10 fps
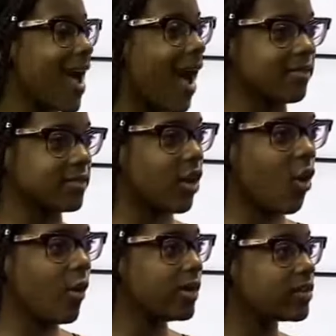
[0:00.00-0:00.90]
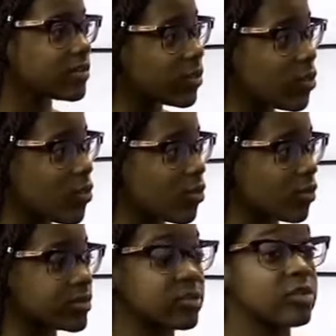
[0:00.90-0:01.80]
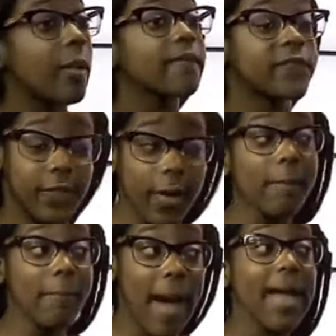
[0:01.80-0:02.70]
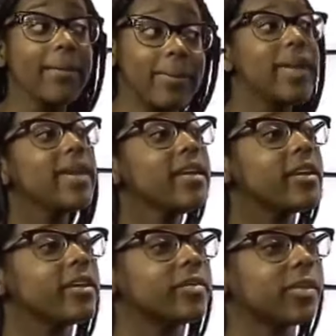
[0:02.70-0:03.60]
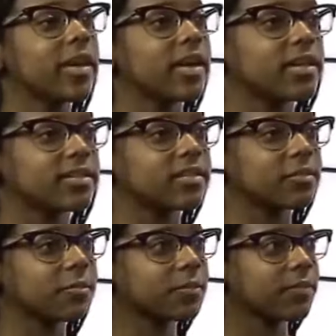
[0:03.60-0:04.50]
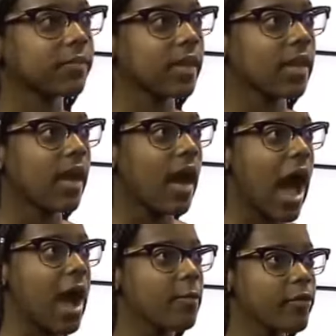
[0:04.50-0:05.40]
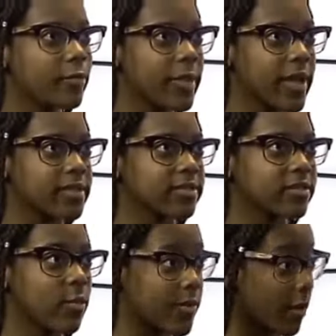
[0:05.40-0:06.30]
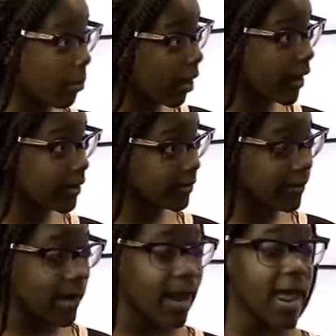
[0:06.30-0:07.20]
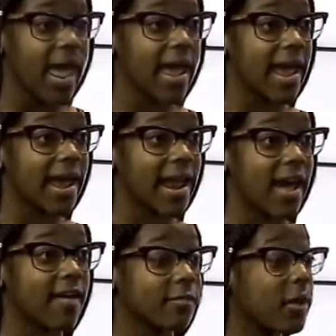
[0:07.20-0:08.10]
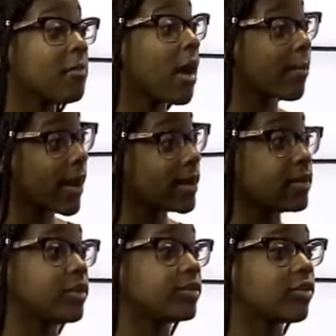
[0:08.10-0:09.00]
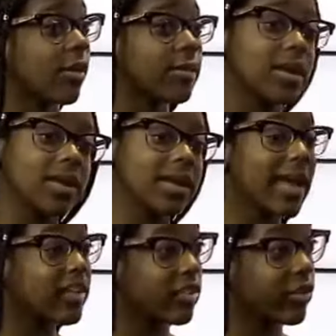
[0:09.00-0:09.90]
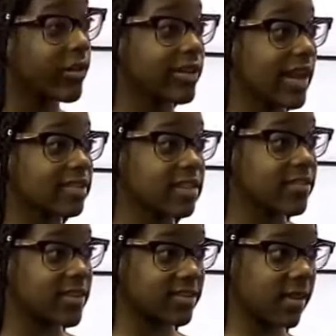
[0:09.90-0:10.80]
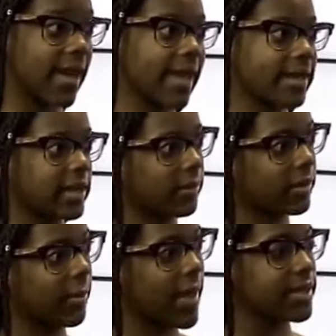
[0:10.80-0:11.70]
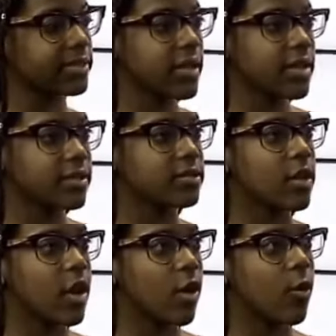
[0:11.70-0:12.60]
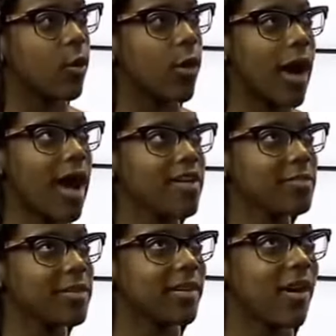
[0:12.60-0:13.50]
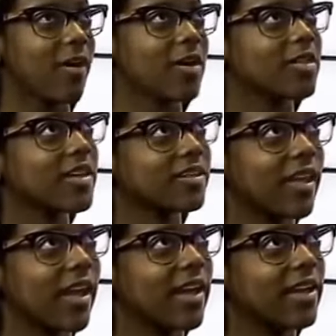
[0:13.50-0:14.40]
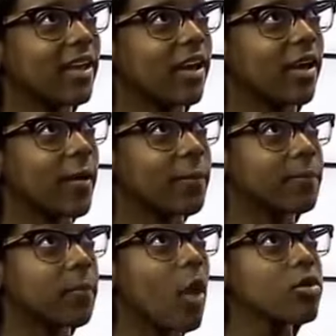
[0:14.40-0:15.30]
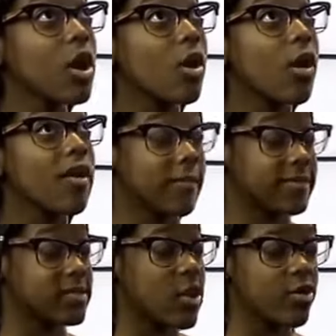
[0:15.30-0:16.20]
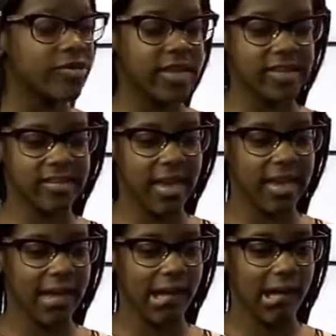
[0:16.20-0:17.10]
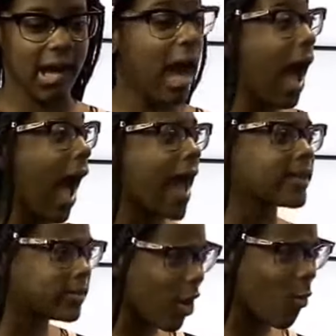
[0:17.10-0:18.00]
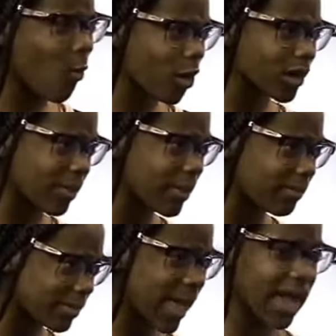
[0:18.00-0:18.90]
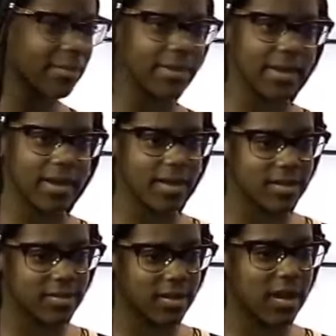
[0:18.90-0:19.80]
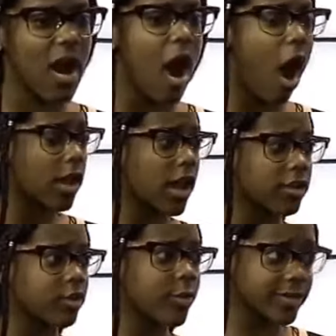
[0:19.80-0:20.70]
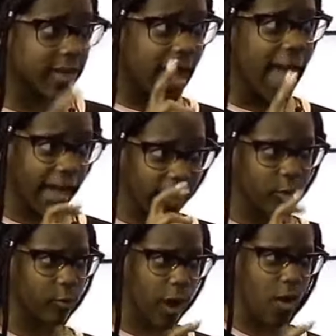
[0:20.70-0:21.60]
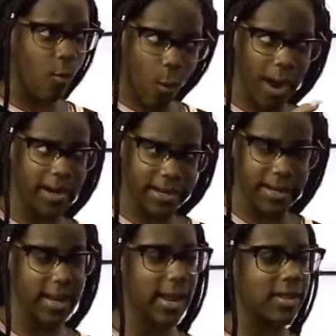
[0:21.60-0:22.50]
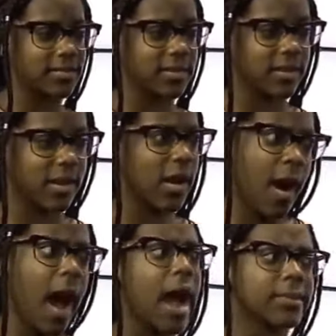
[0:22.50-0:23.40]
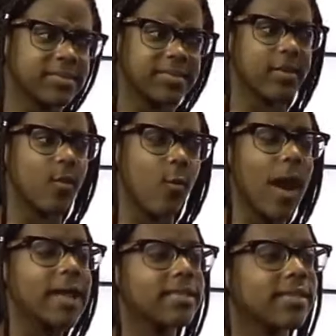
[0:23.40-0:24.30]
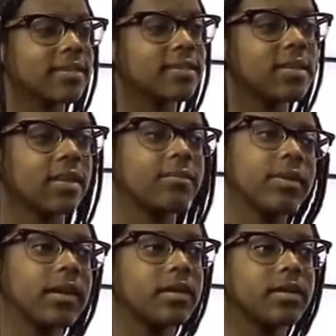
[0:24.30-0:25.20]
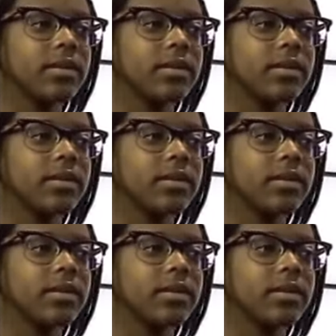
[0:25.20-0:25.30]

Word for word: uh, going to school from my peers because I was blessed with a brain and I've put my brain to use. So I'm in a lot of extracurricular activities that are academic based. So I've been called things like, um, oh no, I've been told things like, uh, I don't want to be black because uh, all I do is hang around white kids and uh, I'm so white and things like that. But